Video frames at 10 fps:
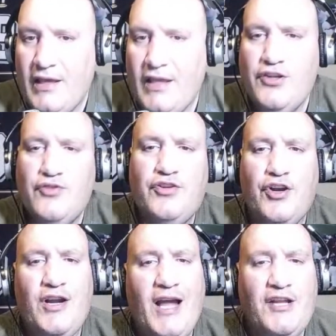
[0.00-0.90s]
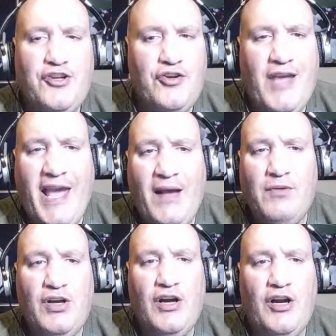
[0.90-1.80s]
Can you turn on your
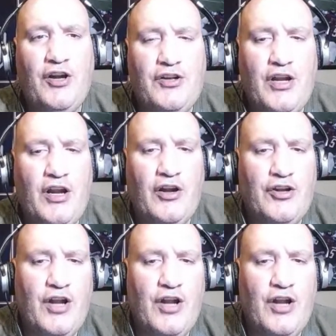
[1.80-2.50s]
camera or